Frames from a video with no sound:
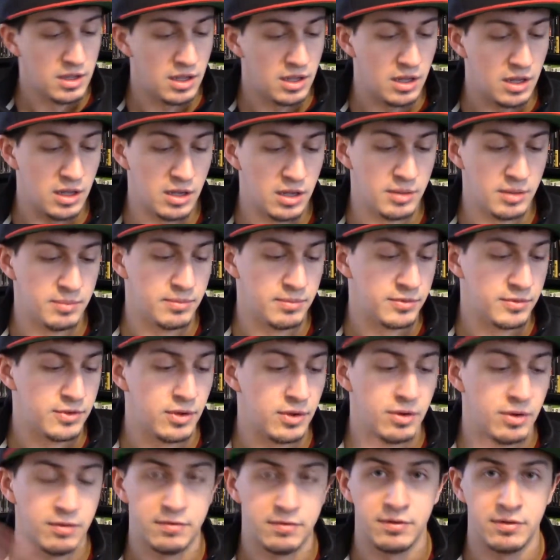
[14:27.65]

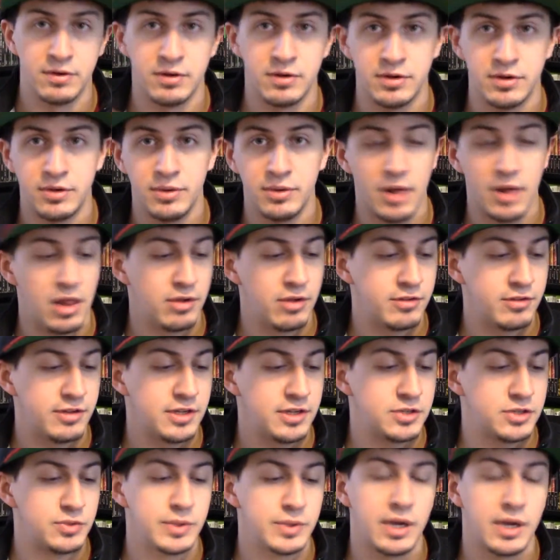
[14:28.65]
So for $2
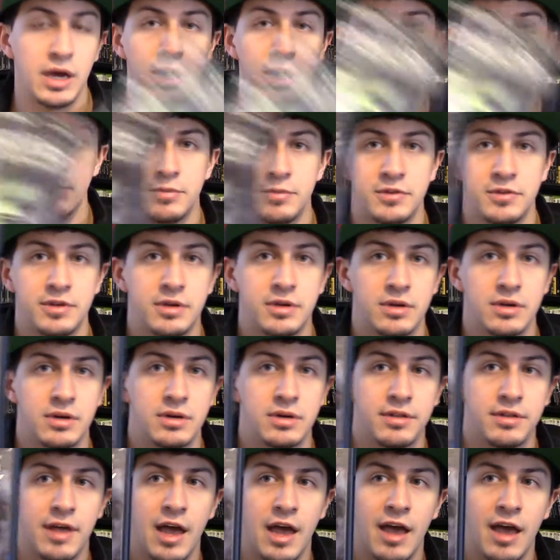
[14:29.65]
each, we got
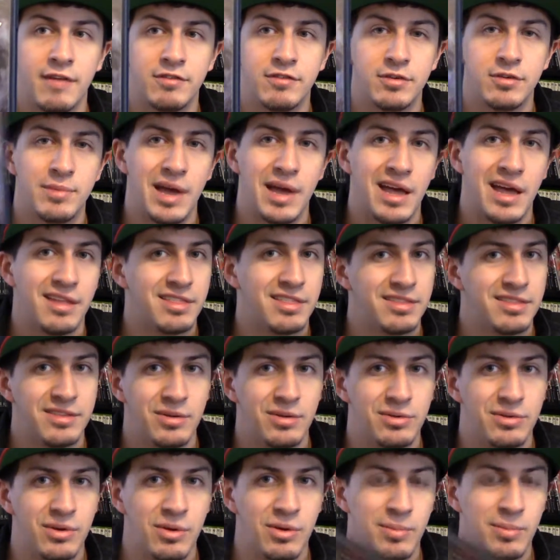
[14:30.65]
Obscure, The Aftermath.
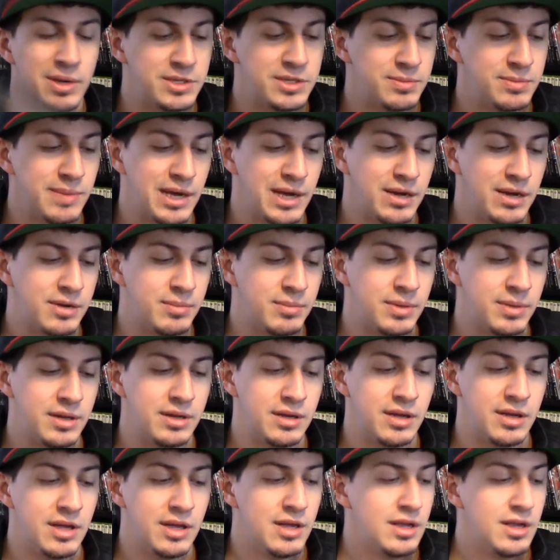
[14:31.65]
Don't know much about it,
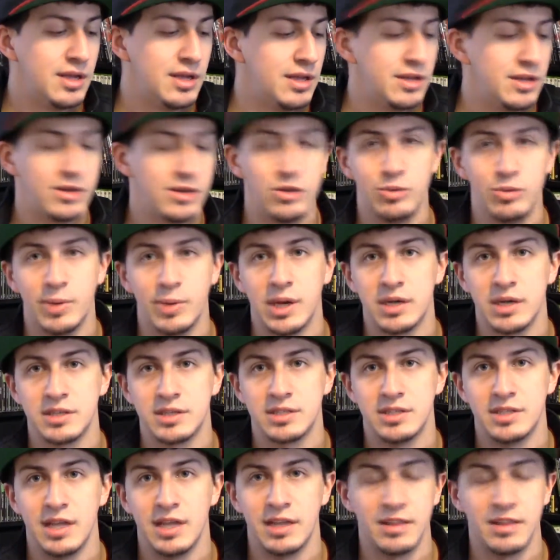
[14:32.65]
but
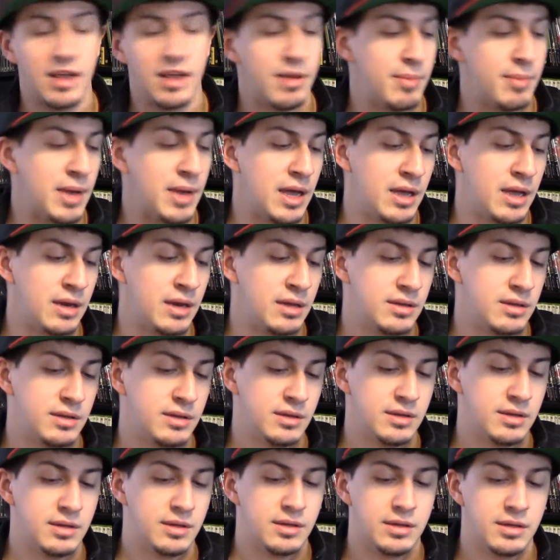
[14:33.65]
$2, not that bad.
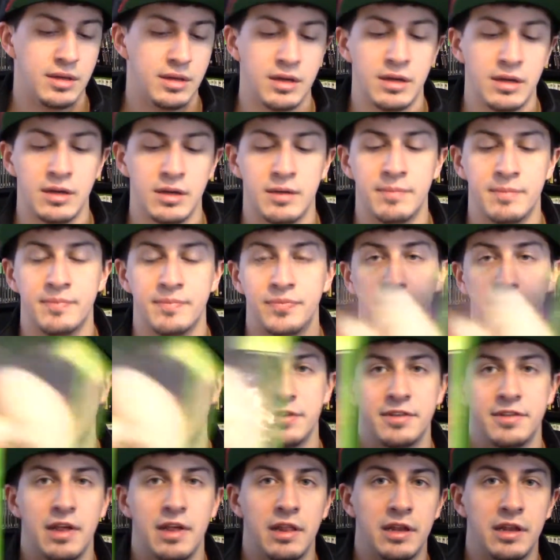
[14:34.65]

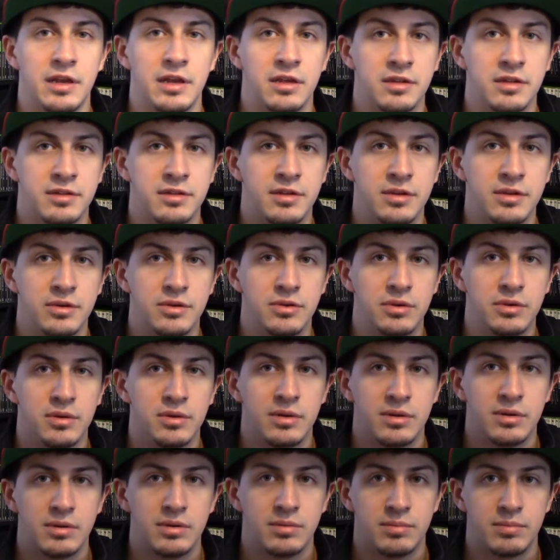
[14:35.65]
Silent Hill 2,
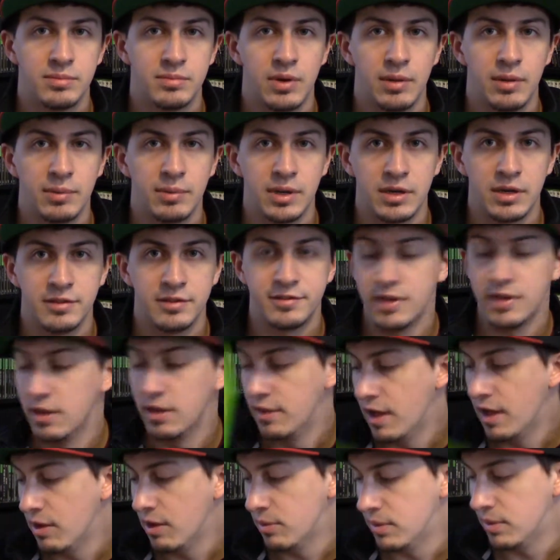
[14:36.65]
probably going to sell
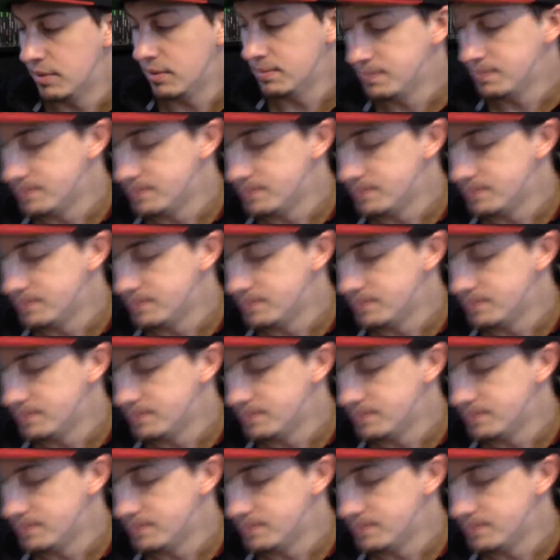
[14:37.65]
that one.